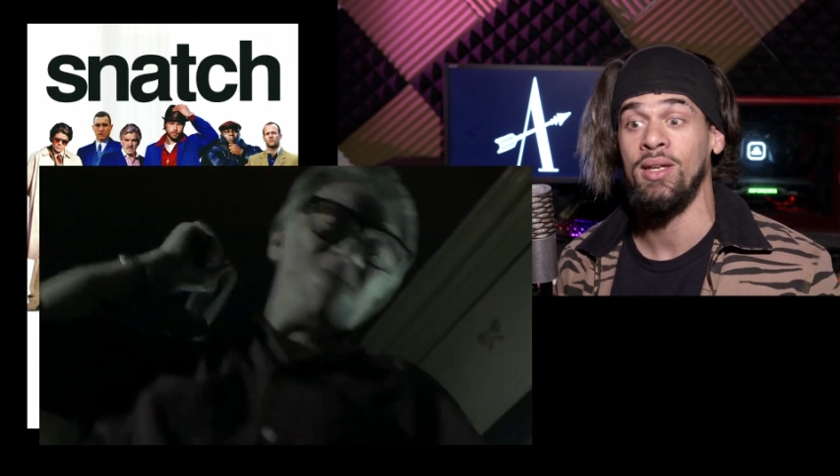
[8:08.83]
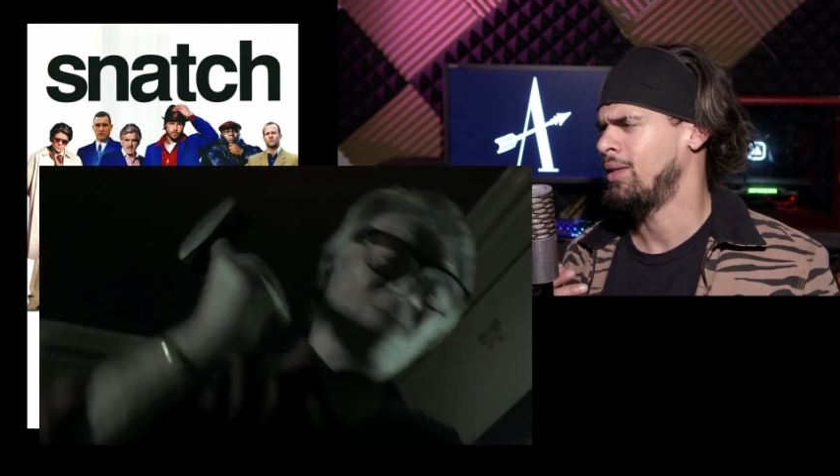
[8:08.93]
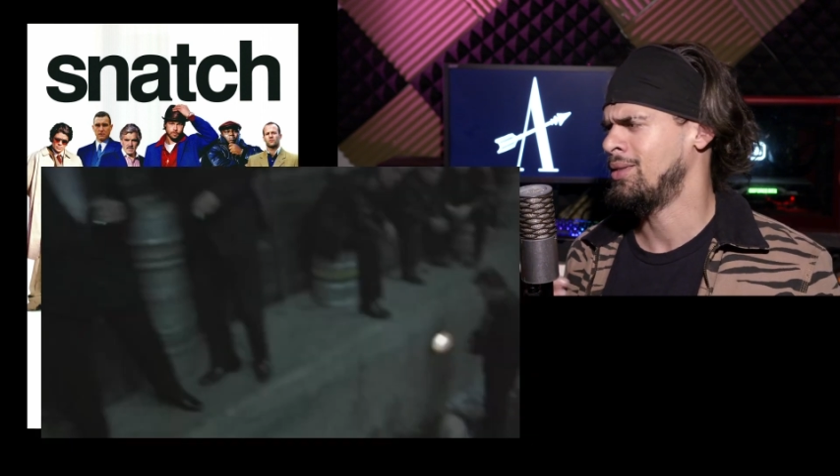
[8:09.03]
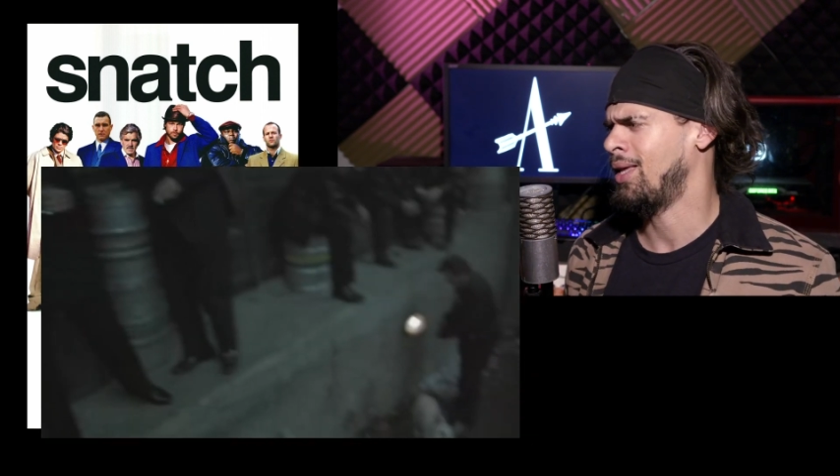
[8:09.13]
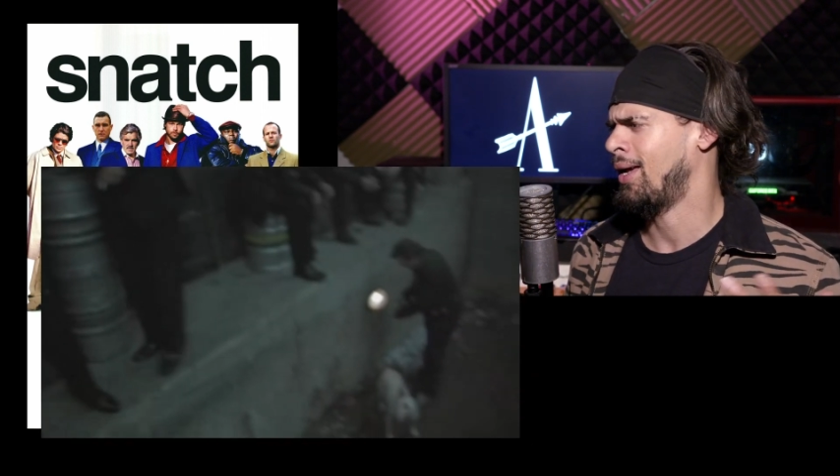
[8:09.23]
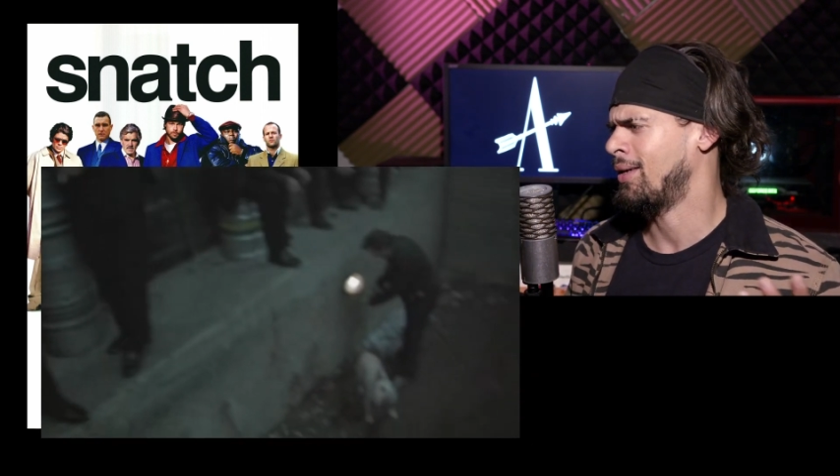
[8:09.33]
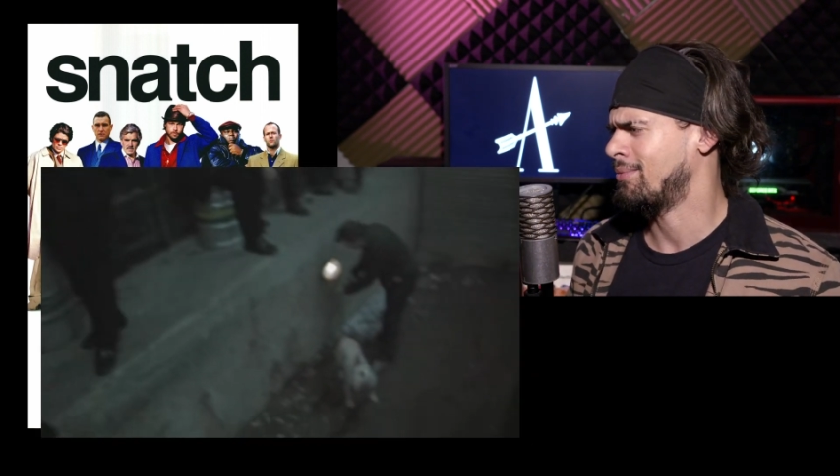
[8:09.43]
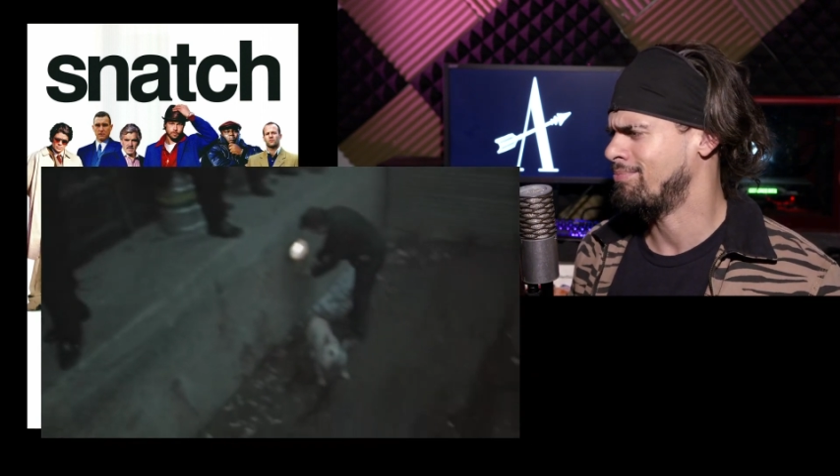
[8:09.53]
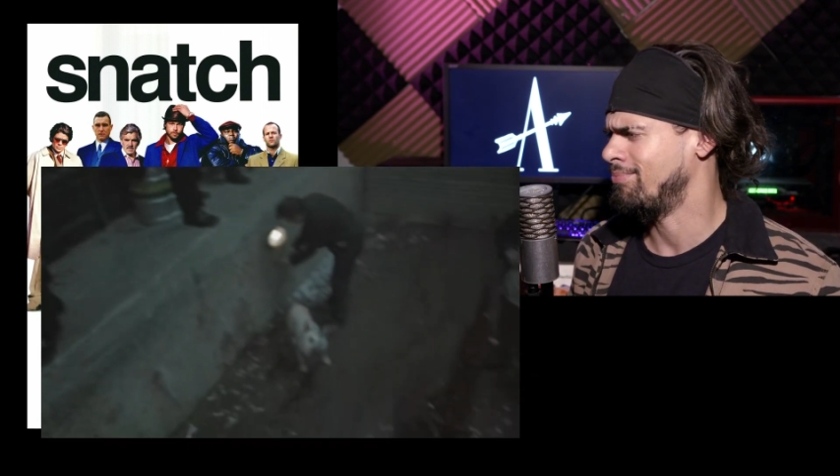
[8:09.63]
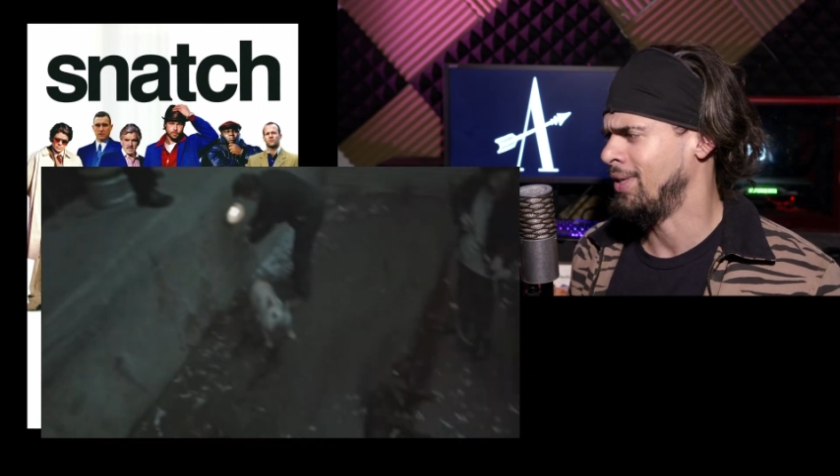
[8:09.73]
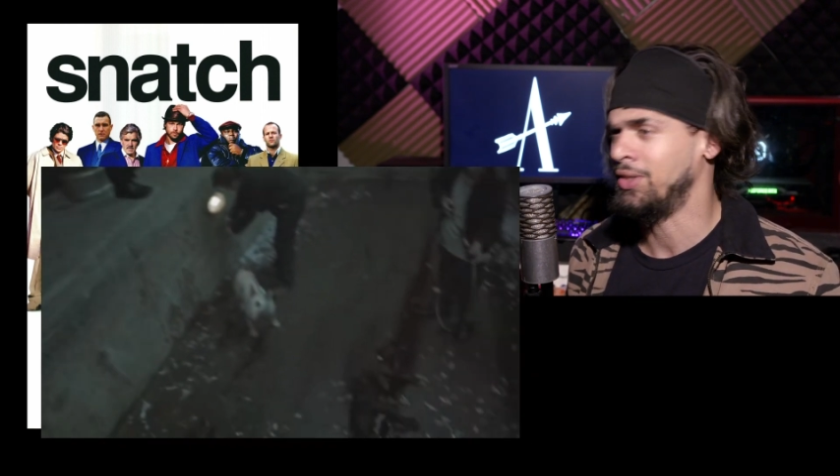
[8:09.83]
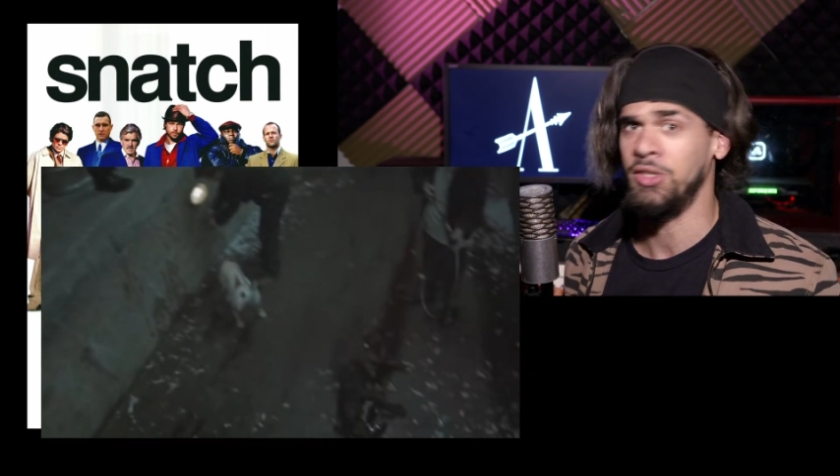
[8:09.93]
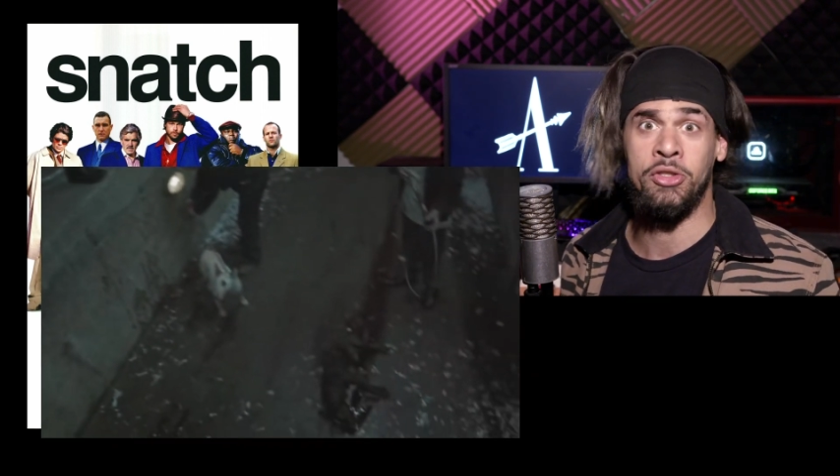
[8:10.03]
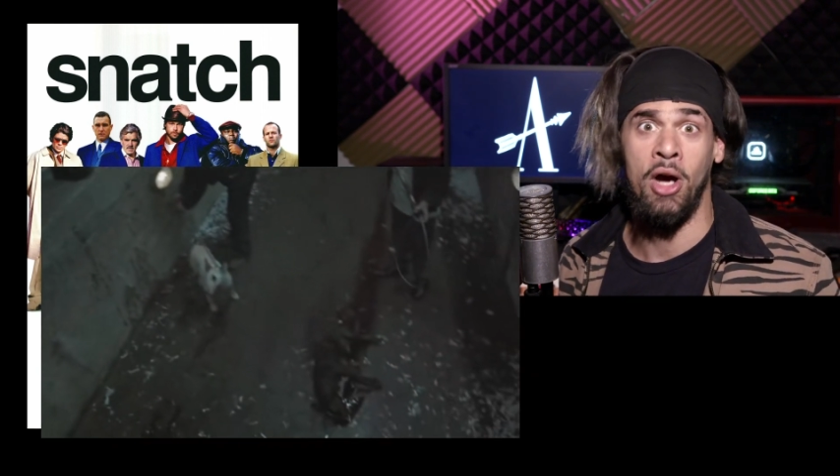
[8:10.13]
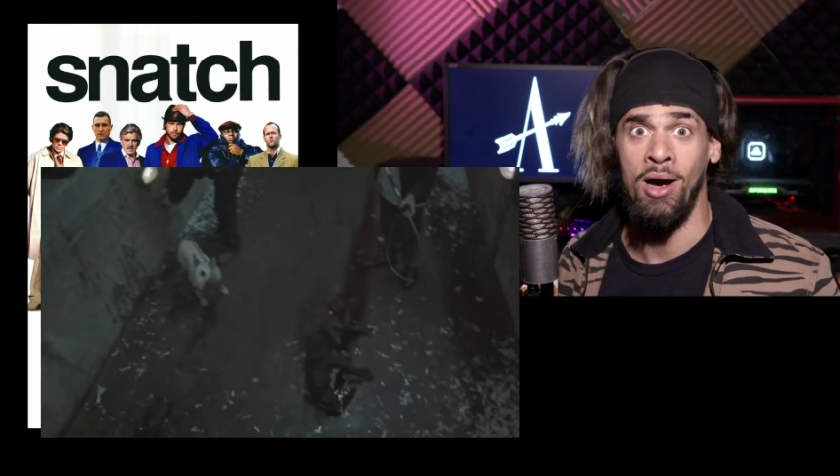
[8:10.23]
he's like into
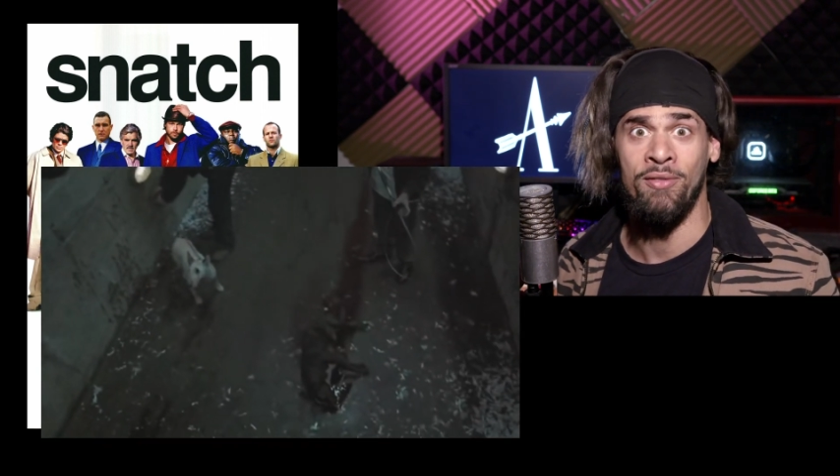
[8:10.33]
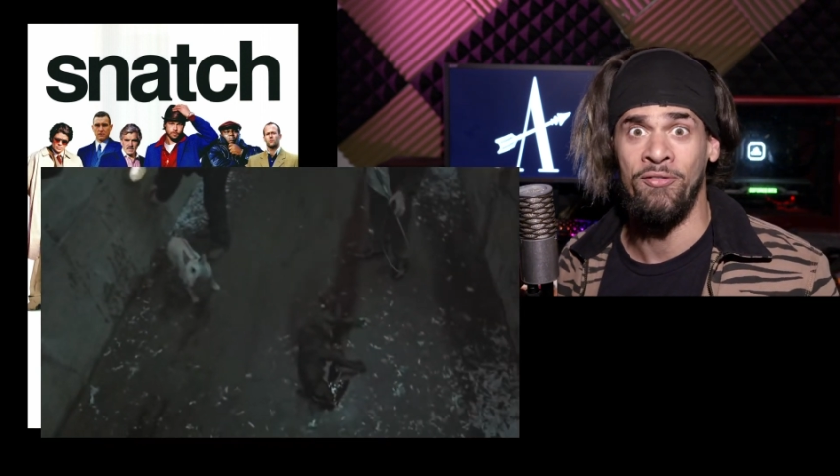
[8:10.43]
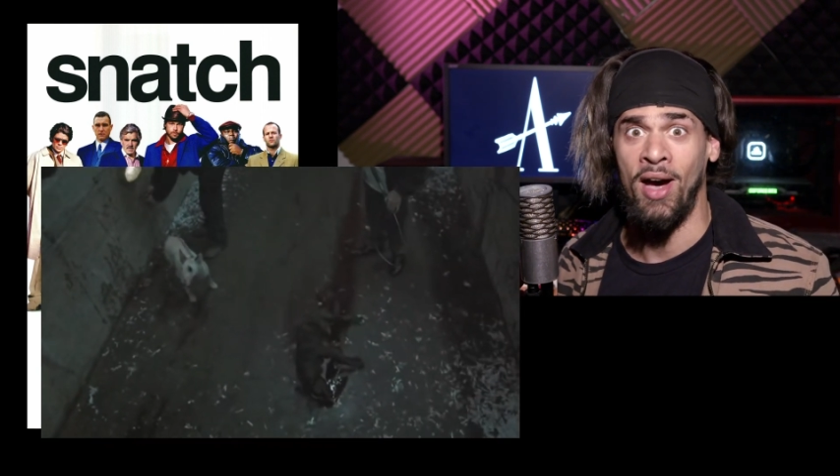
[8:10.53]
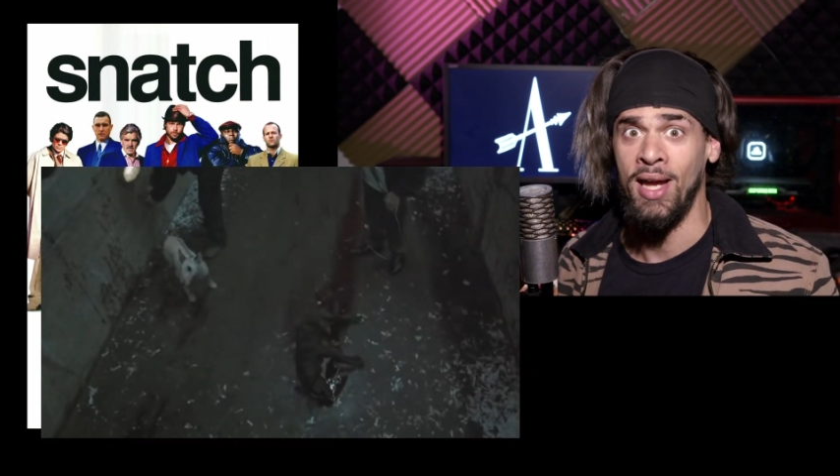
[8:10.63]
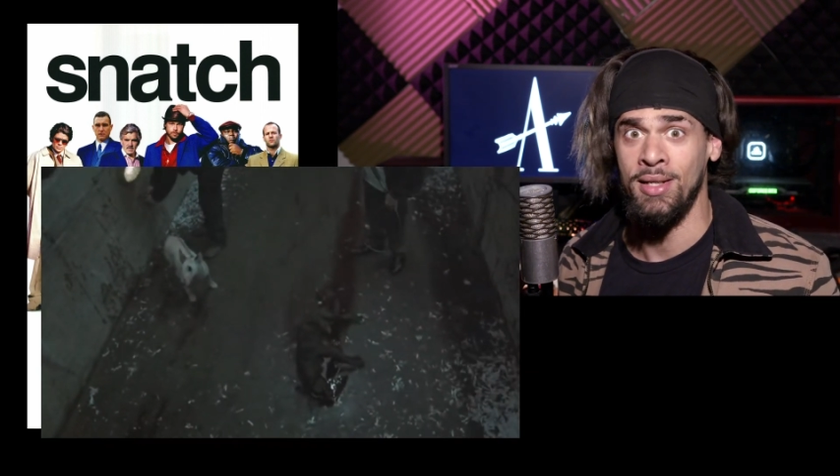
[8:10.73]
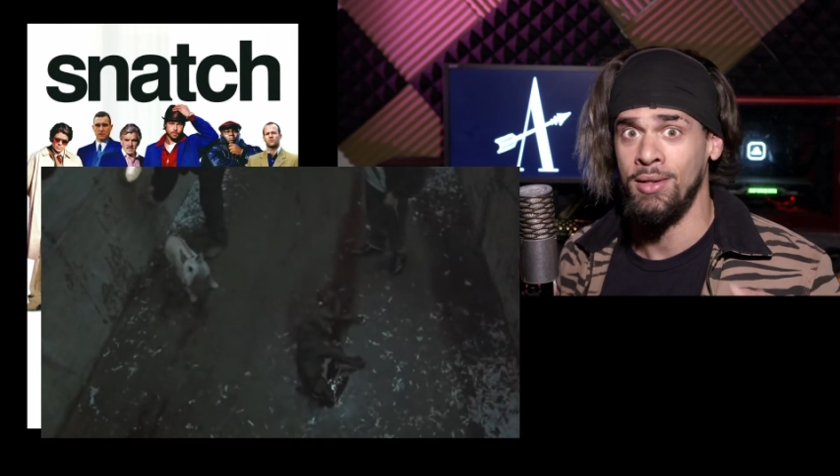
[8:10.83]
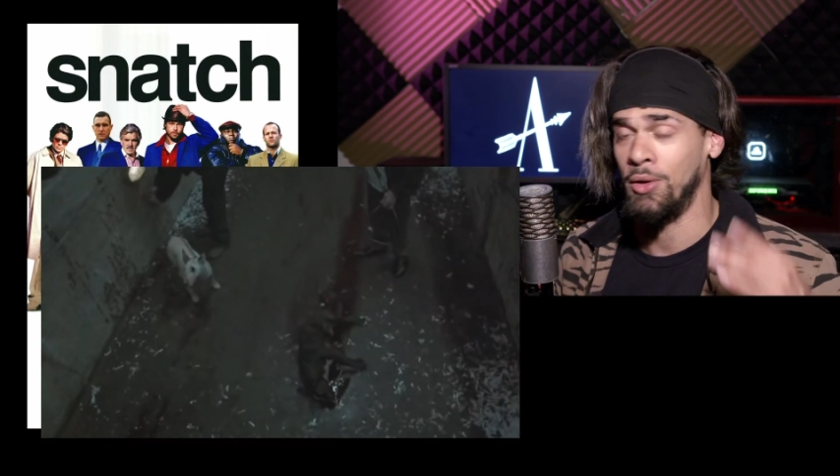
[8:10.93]
dog fighting,